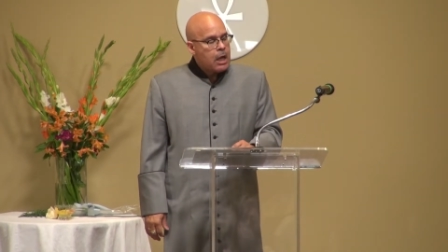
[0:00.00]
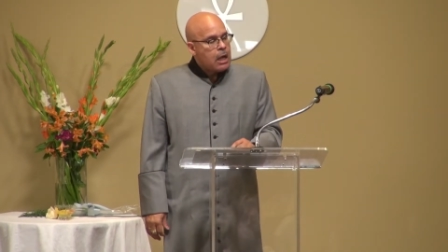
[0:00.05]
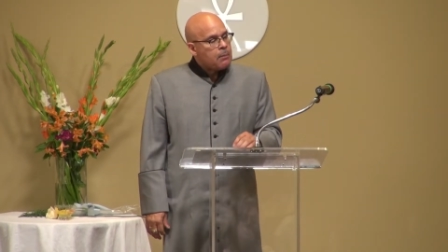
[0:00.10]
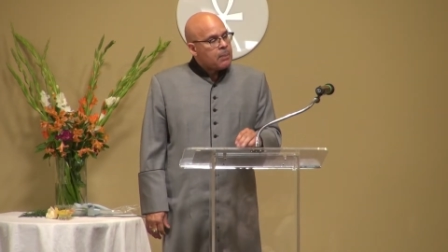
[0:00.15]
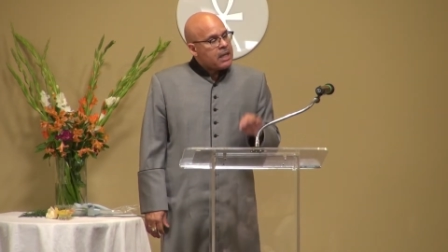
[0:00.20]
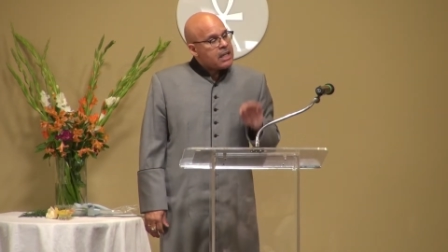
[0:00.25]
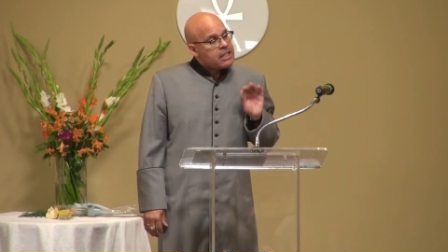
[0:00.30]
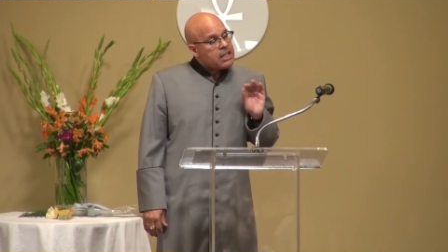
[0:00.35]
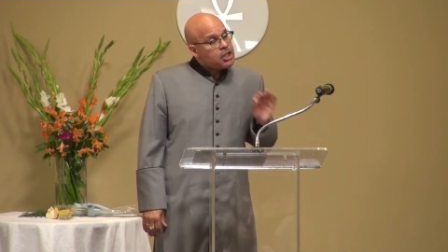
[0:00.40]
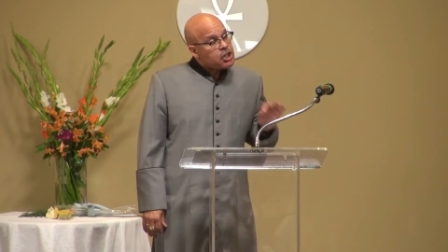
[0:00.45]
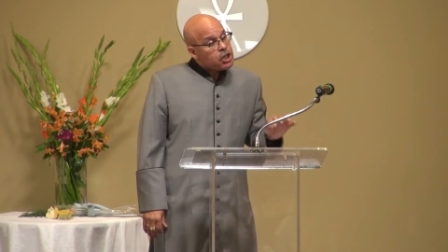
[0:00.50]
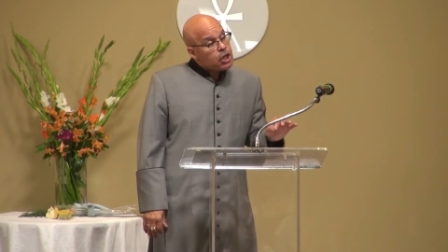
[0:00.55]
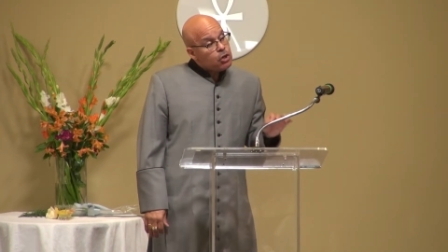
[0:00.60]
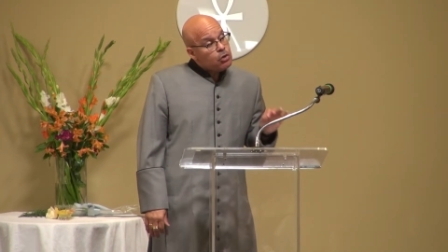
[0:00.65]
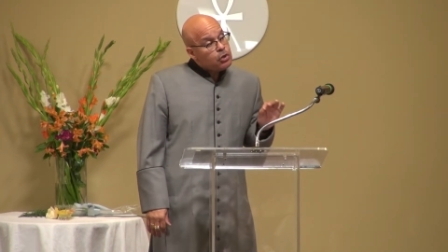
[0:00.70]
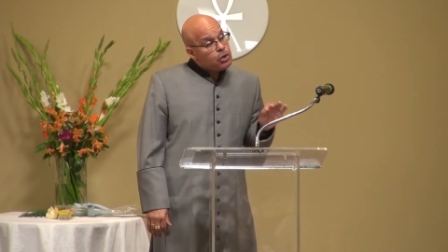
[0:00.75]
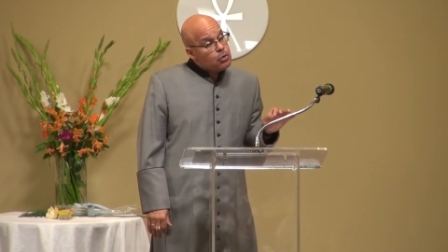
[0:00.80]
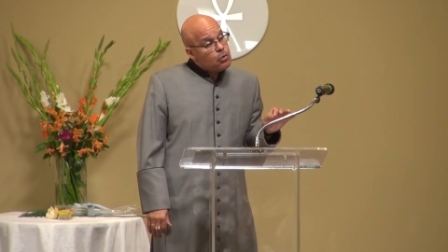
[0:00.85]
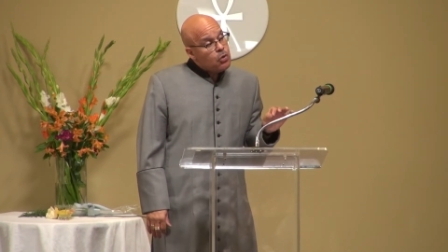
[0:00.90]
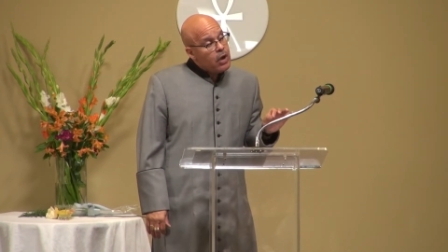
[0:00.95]
Because until
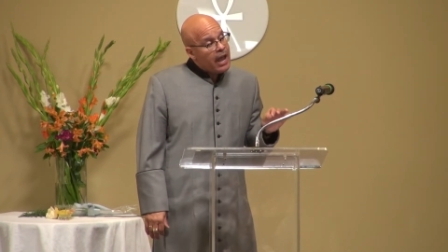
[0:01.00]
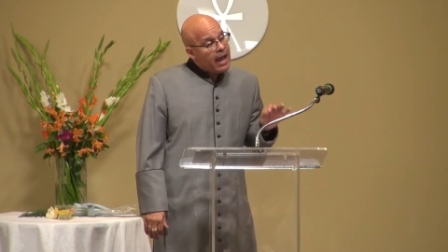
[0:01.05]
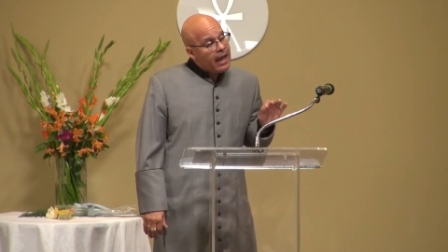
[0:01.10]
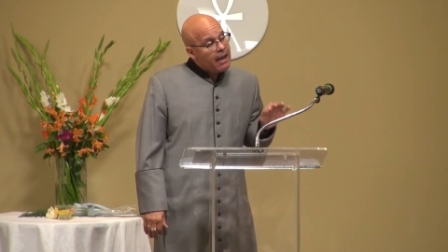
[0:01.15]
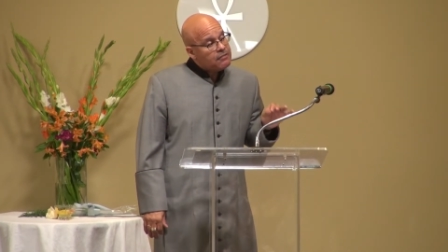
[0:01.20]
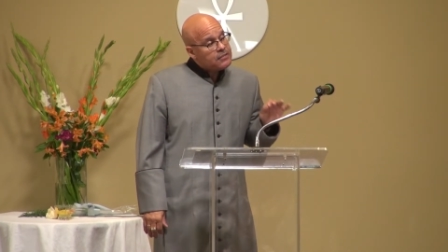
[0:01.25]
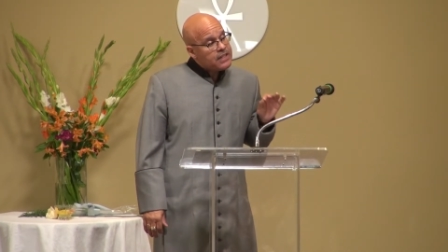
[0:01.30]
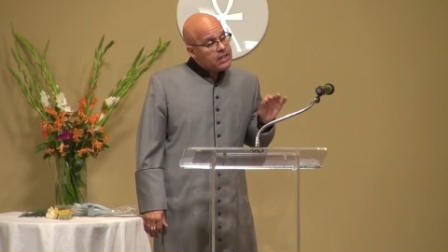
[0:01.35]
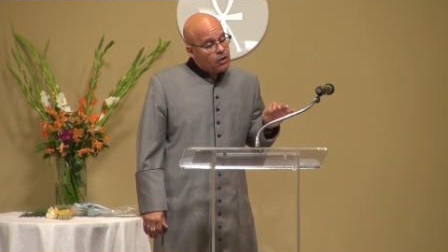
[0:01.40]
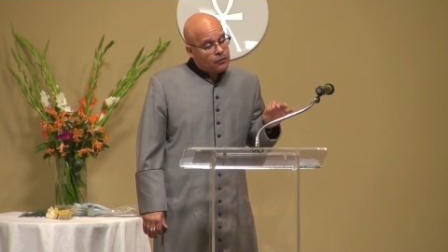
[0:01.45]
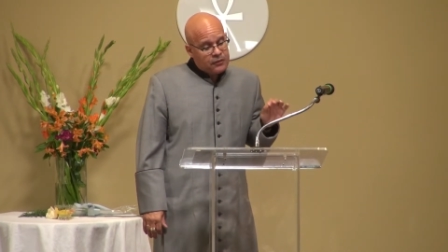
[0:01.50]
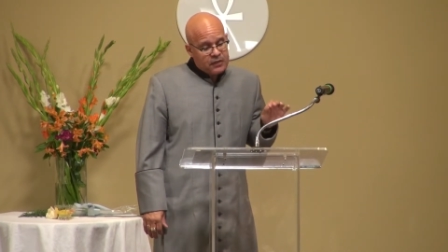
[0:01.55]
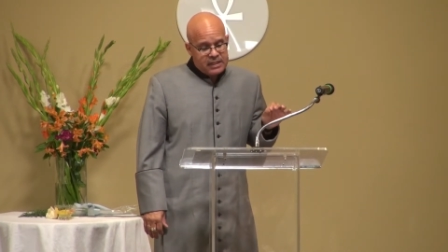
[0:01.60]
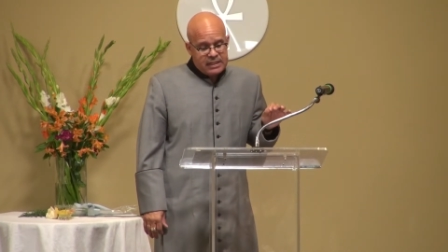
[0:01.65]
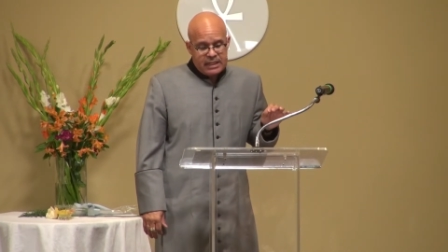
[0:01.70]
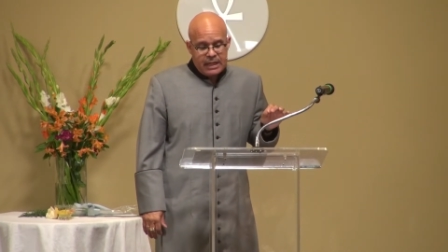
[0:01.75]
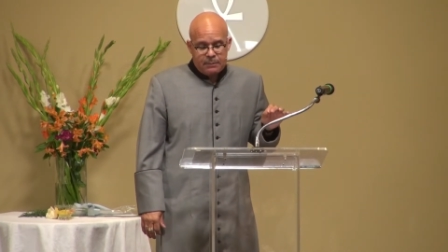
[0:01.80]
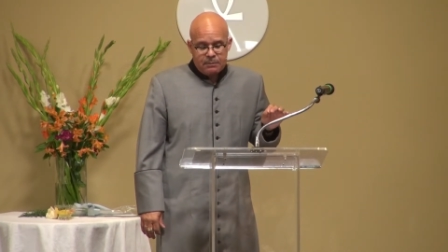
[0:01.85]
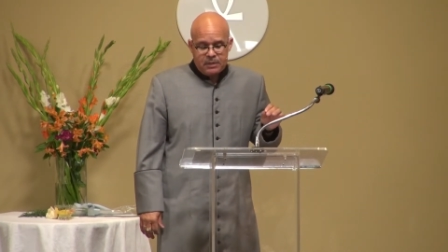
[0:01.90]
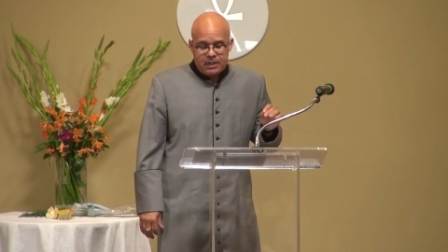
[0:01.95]
you have
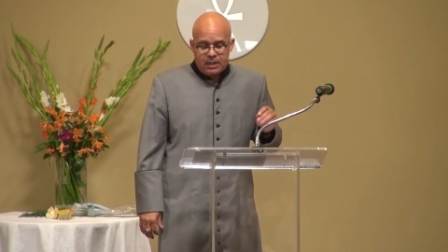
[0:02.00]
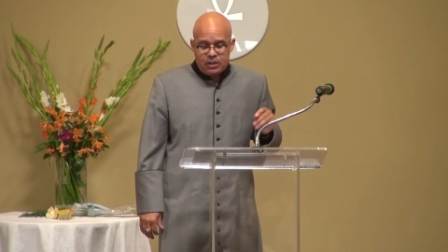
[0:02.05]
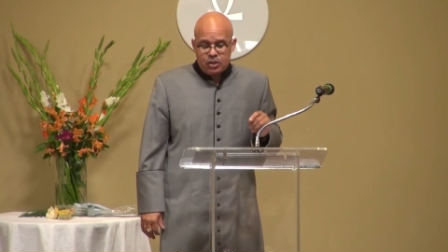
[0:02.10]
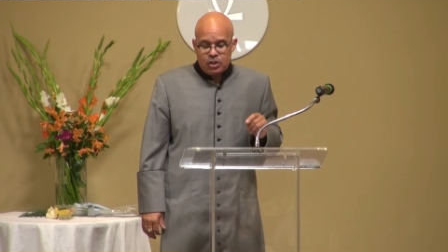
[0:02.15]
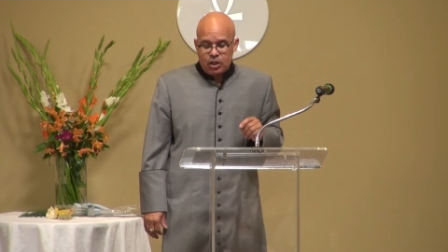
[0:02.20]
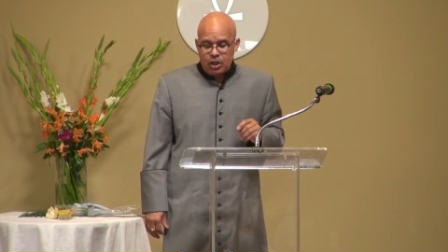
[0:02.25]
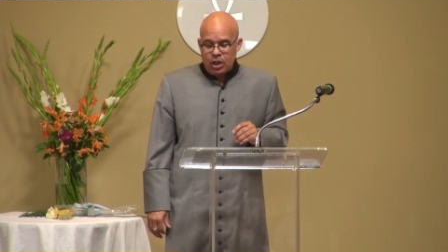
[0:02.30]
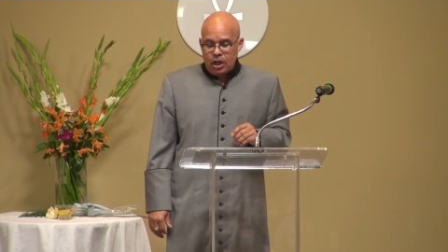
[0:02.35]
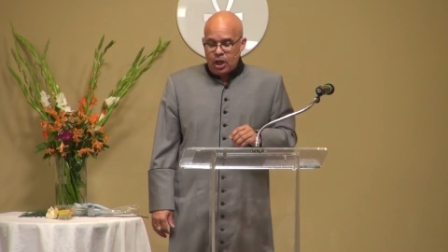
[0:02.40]
self-acceptance,